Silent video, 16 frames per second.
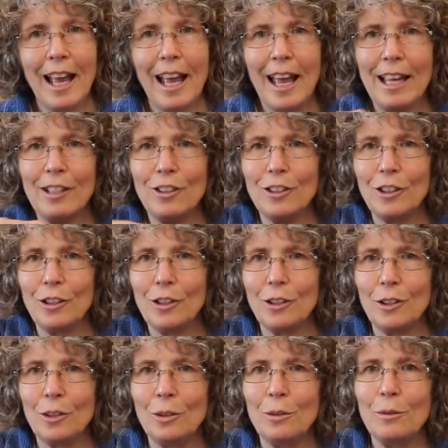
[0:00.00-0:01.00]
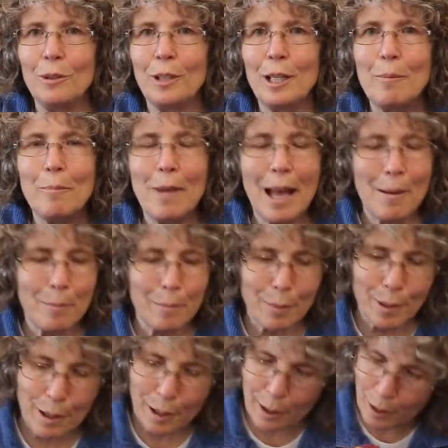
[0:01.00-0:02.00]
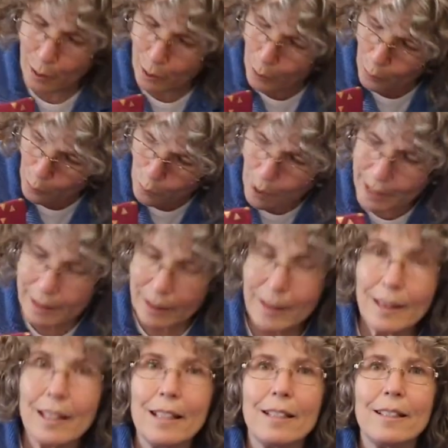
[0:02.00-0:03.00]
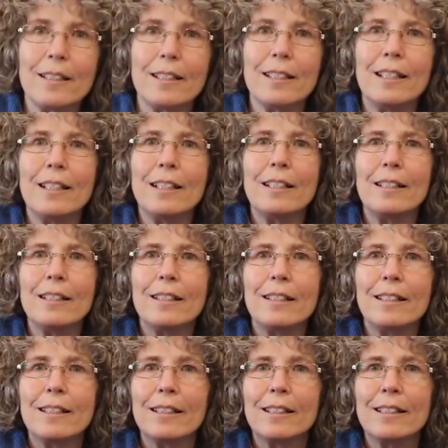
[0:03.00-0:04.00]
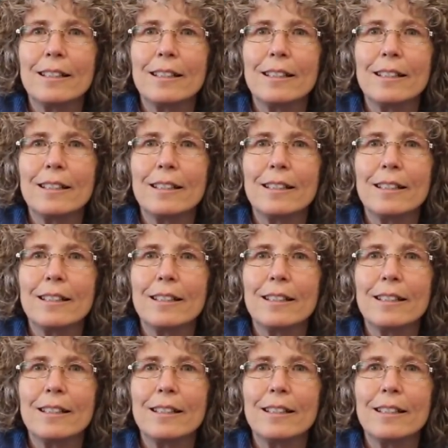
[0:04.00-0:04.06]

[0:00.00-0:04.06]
And do you remember what this is?